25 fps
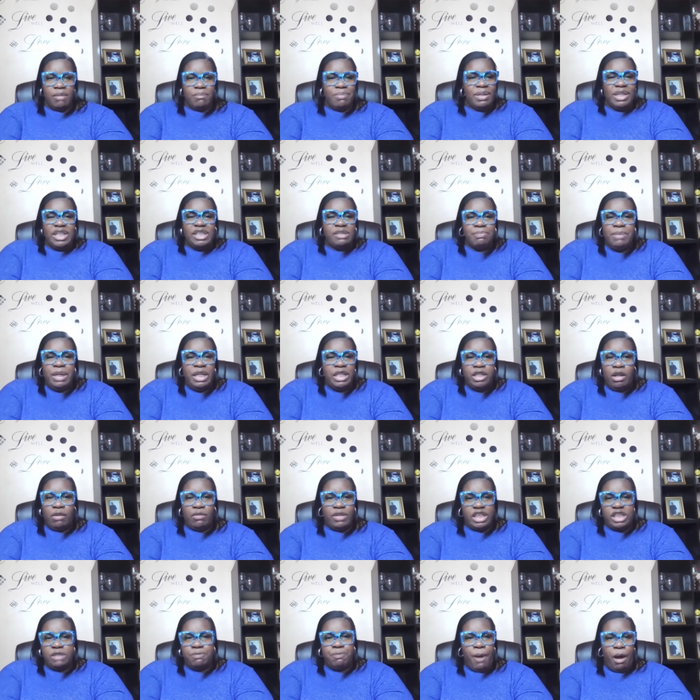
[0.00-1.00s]
because men
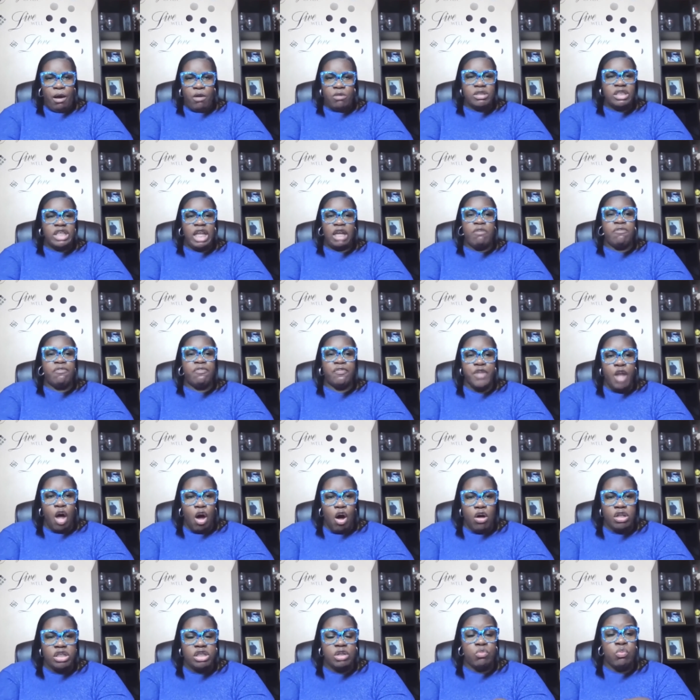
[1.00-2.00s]
don't expose their
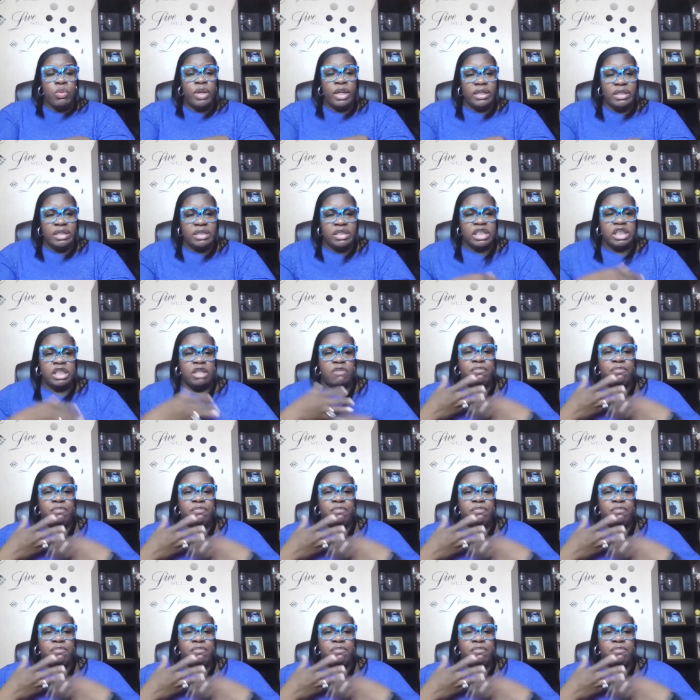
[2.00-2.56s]
flaws and weaknesses